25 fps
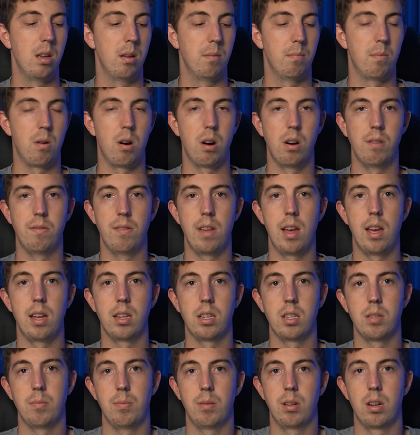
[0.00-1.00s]
Part of that
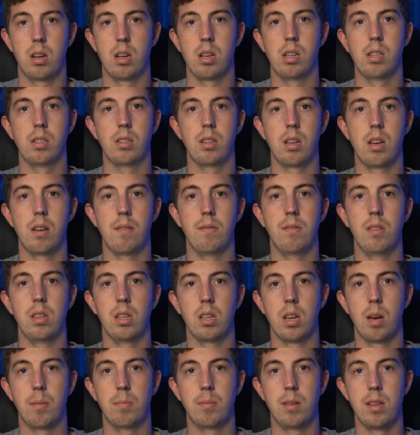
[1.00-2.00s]
is because of the
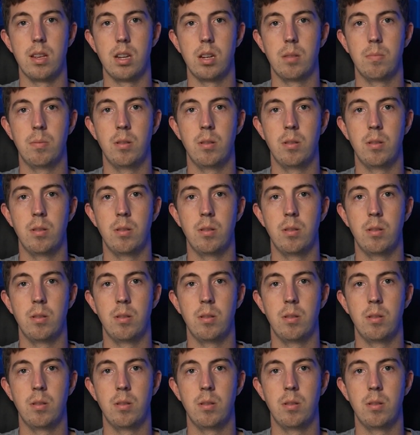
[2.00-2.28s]
updated